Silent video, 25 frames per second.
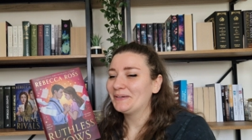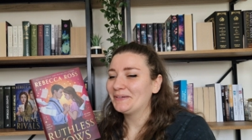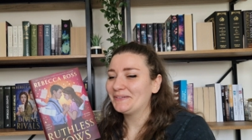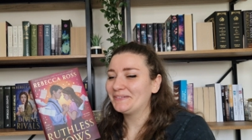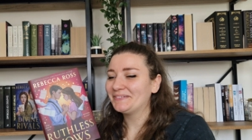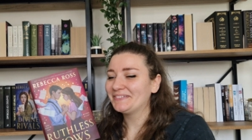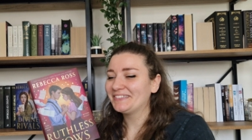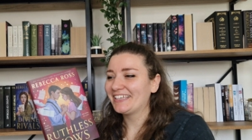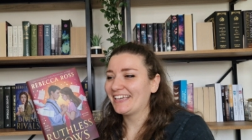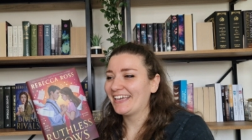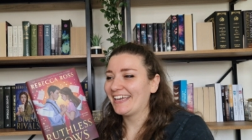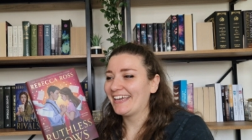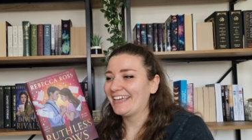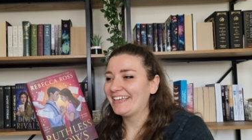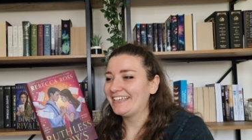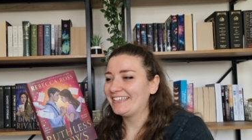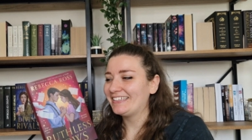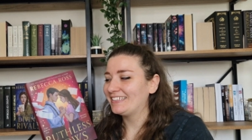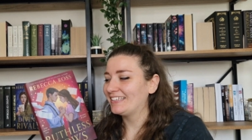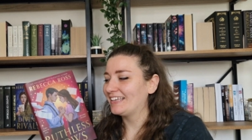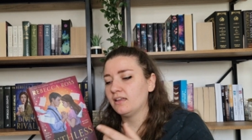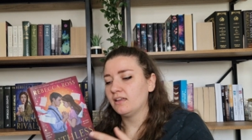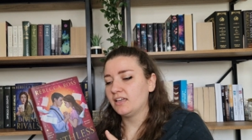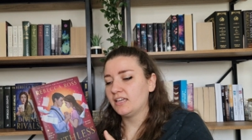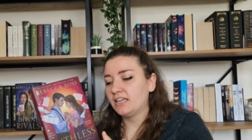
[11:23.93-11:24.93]

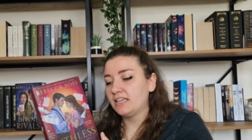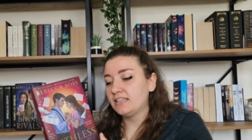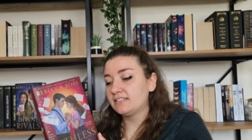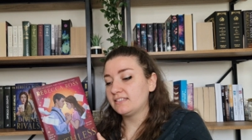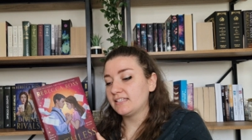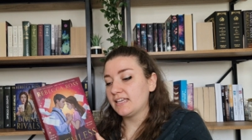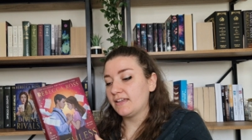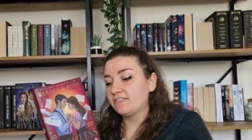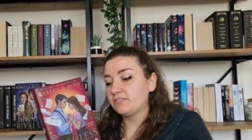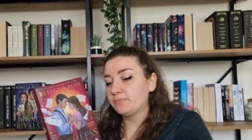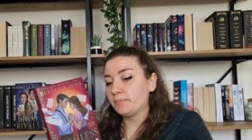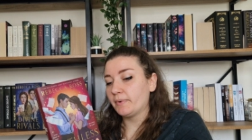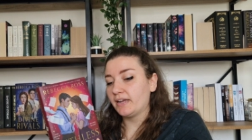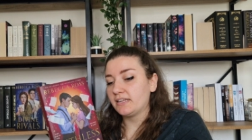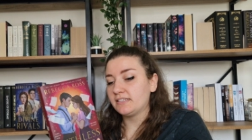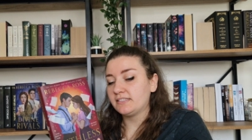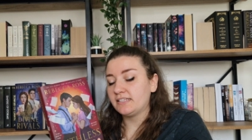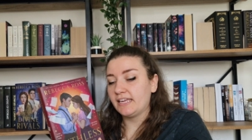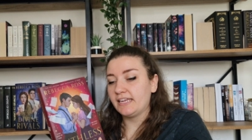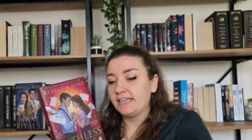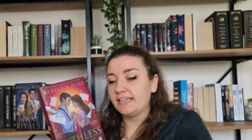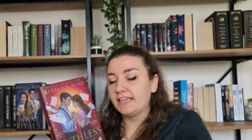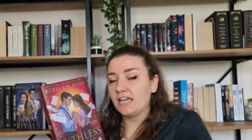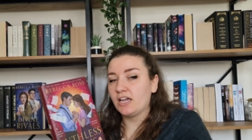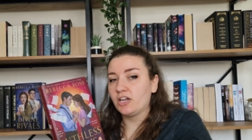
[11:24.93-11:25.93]
Okay. He's saved by
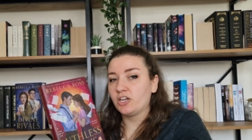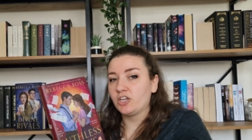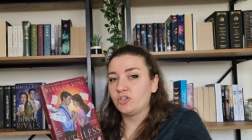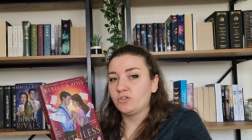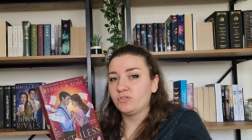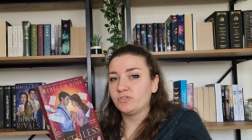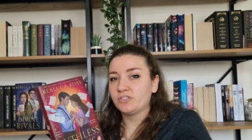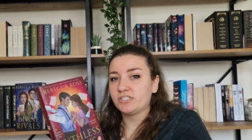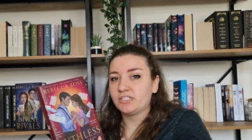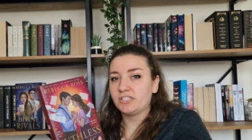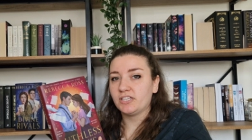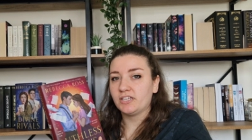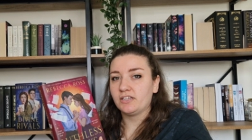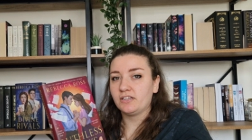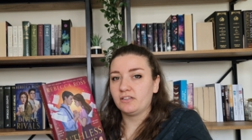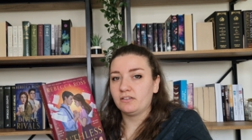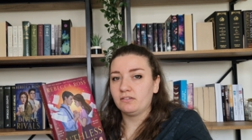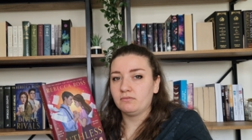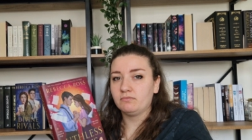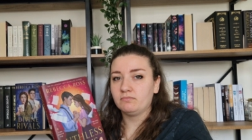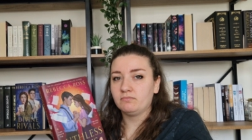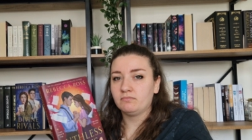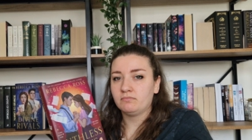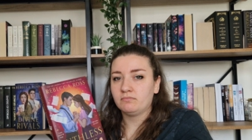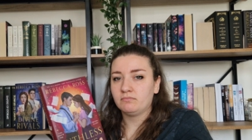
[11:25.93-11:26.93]
Dacre, who's
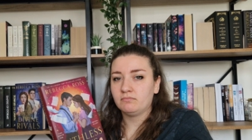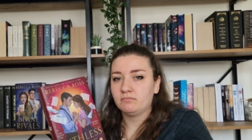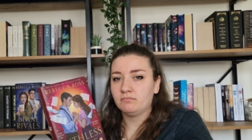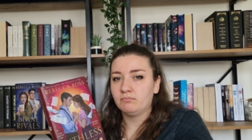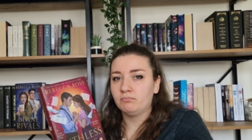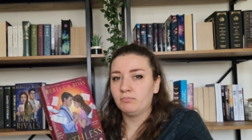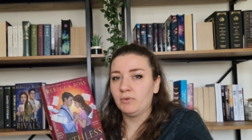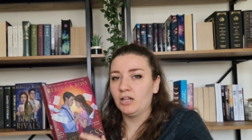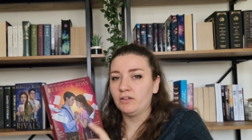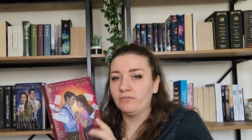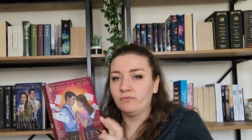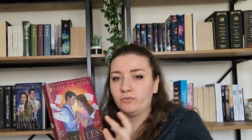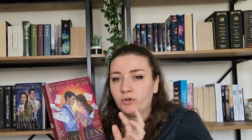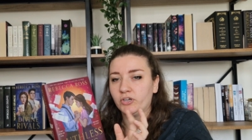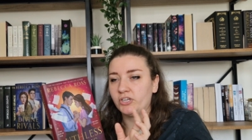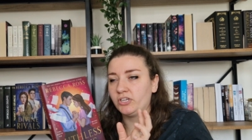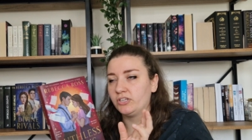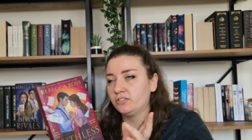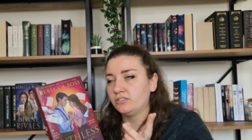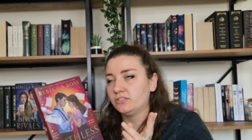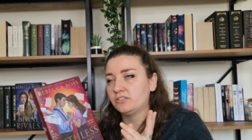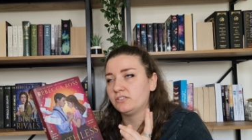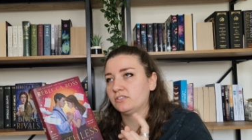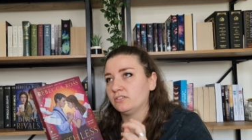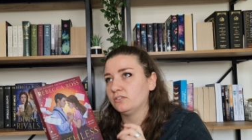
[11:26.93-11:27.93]
the
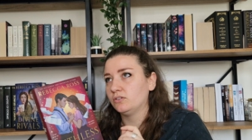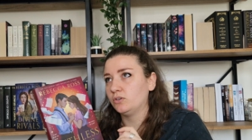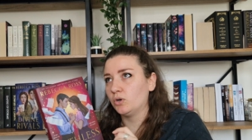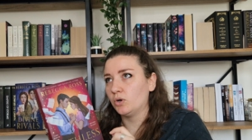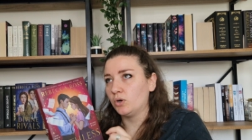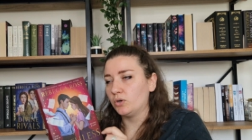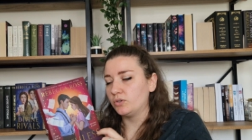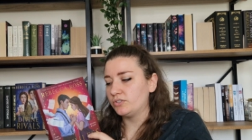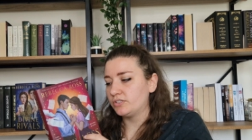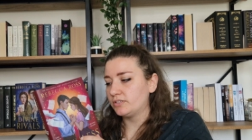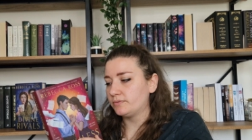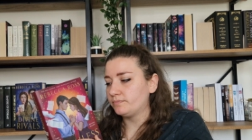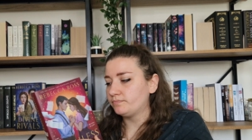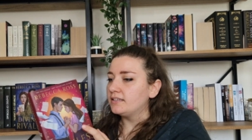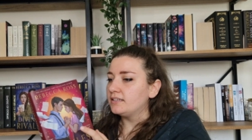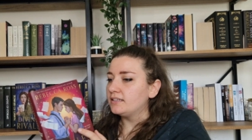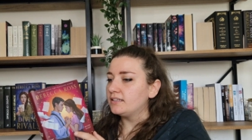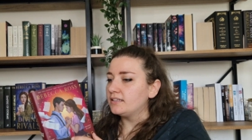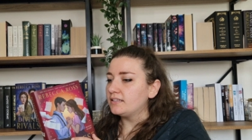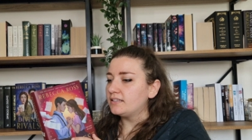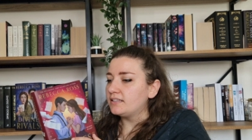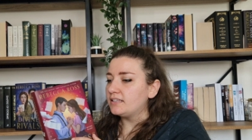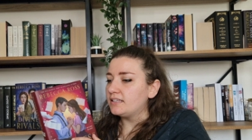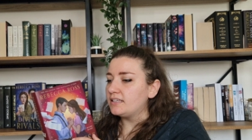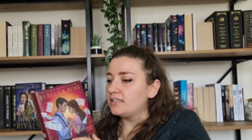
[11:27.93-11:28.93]
Malvoyant god.
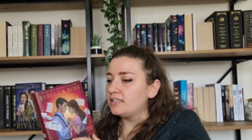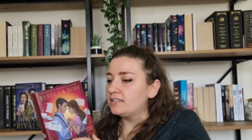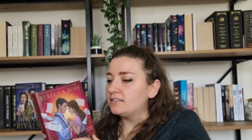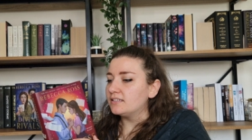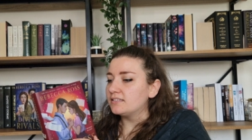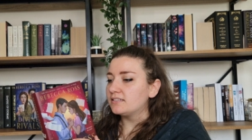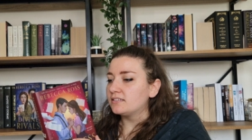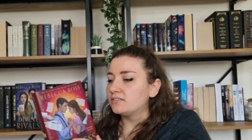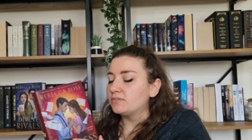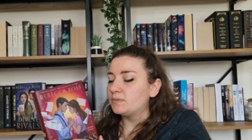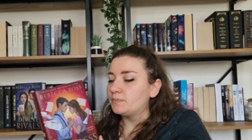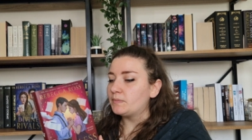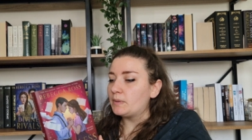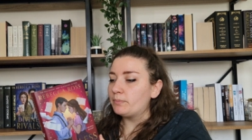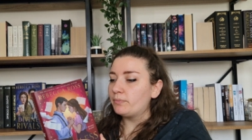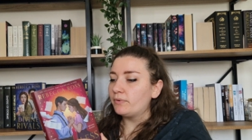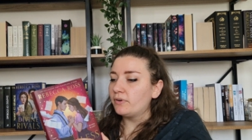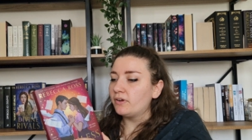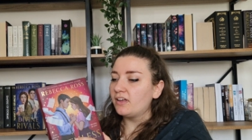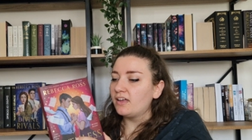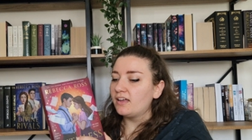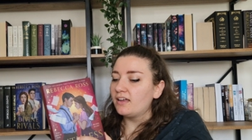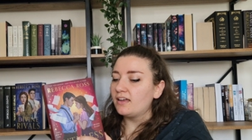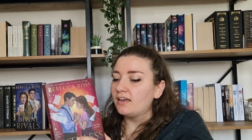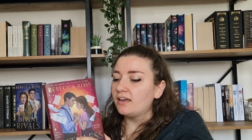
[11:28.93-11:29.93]
He doesn't
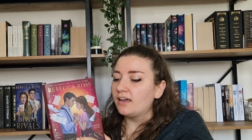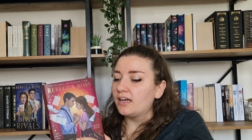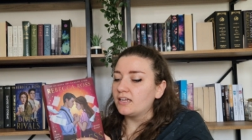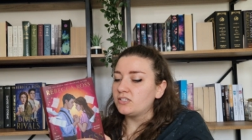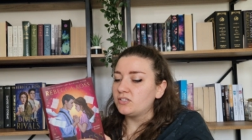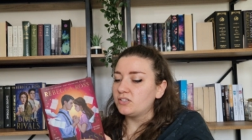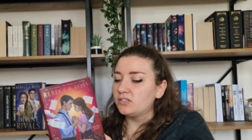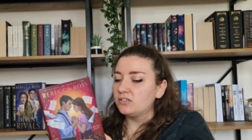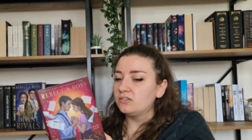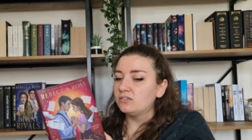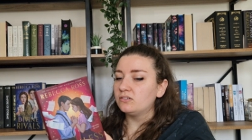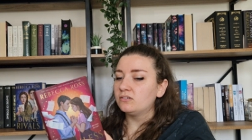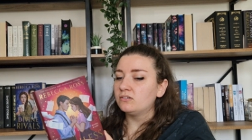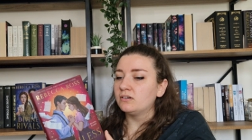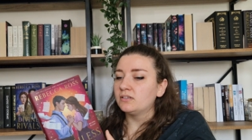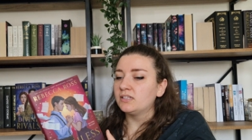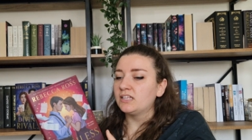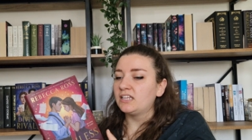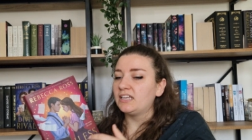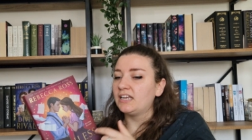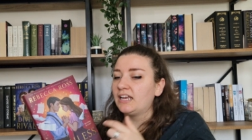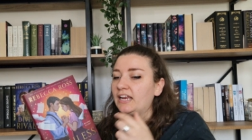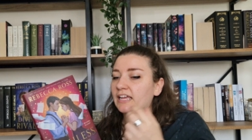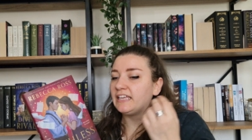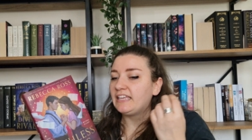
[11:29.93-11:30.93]
remember her at all, and
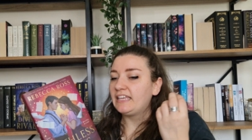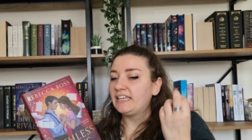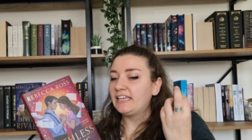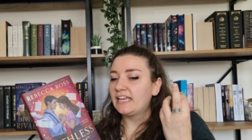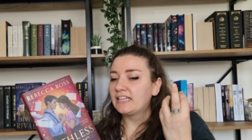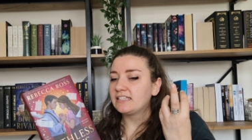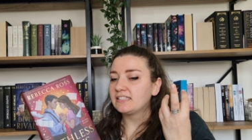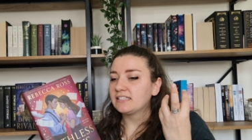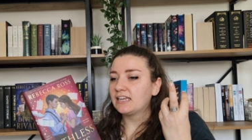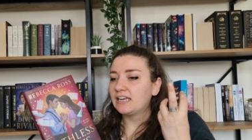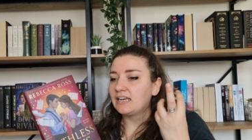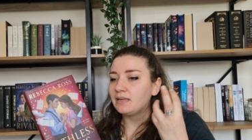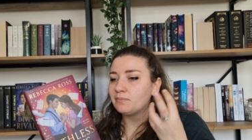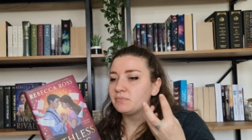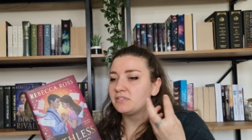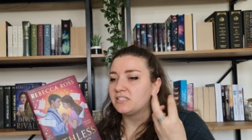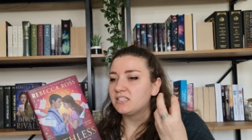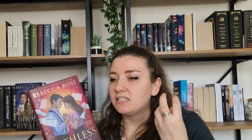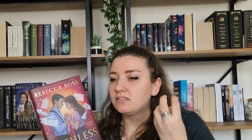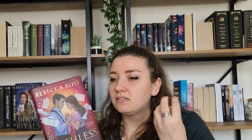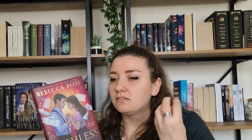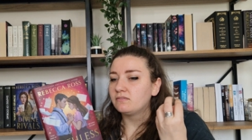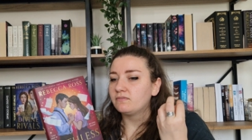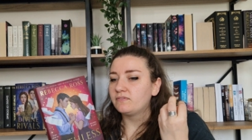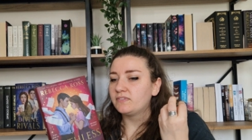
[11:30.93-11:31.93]
then he gets
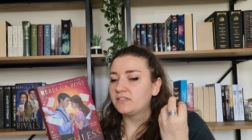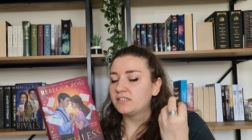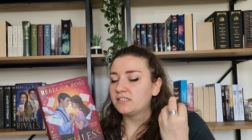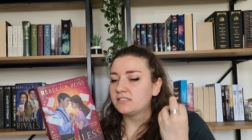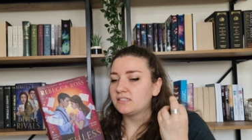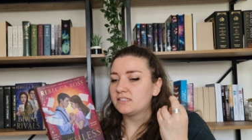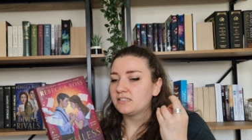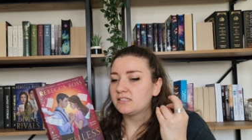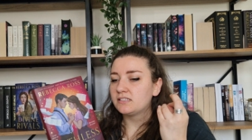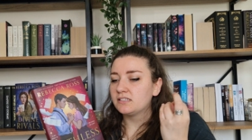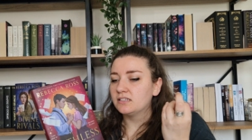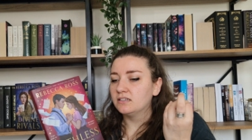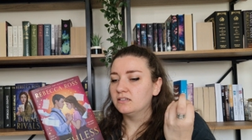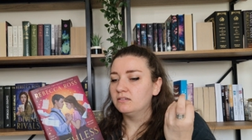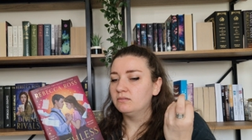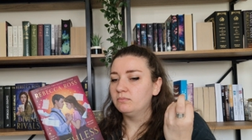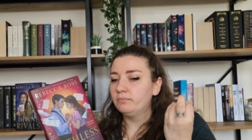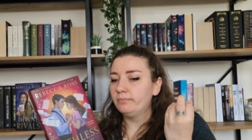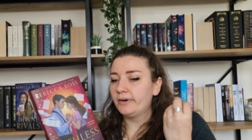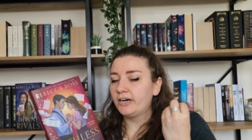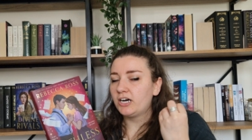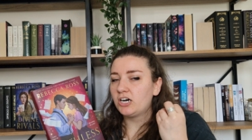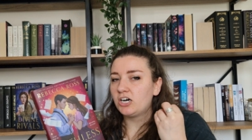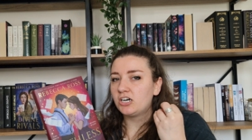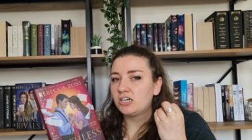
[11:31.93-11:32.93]
glimpses of his
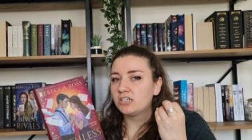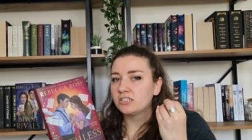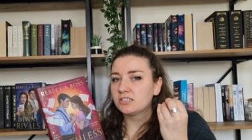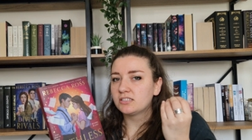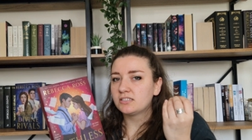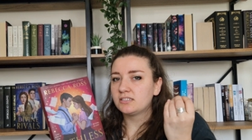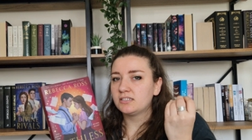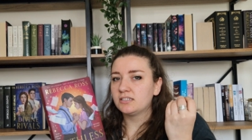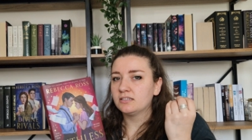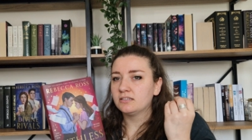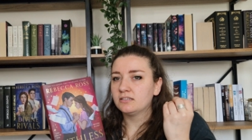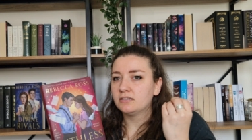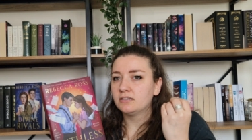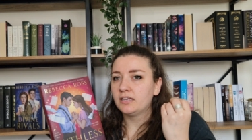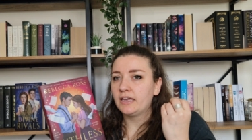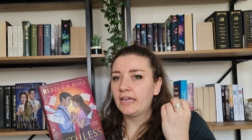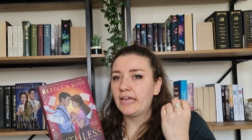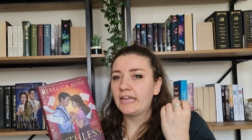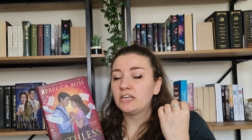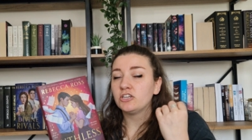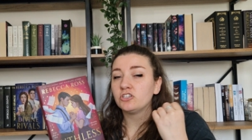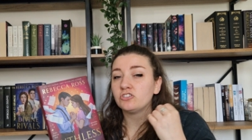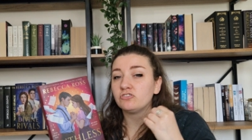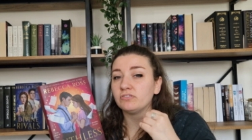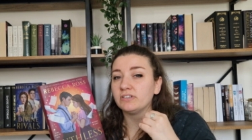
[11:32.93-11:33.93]
past
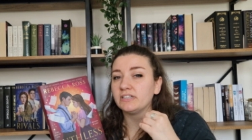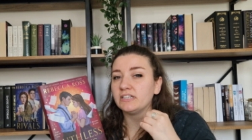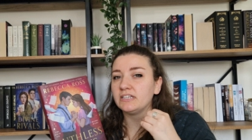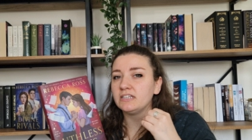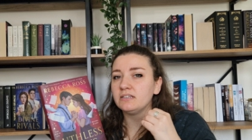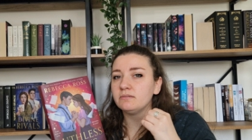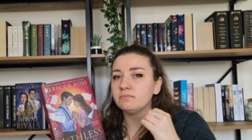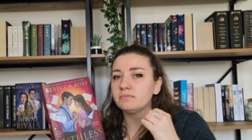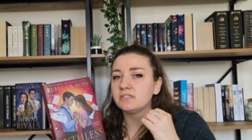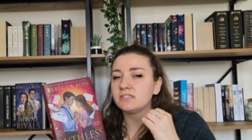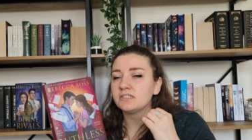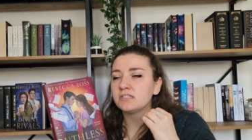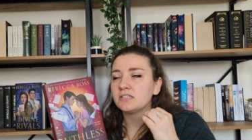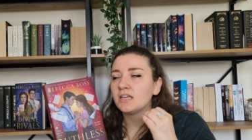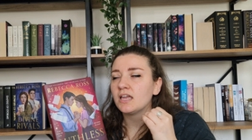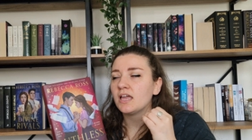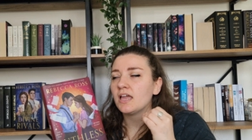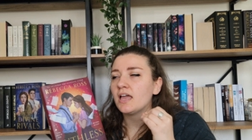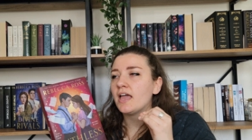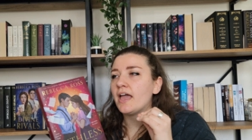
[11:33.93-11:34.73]
in dreams,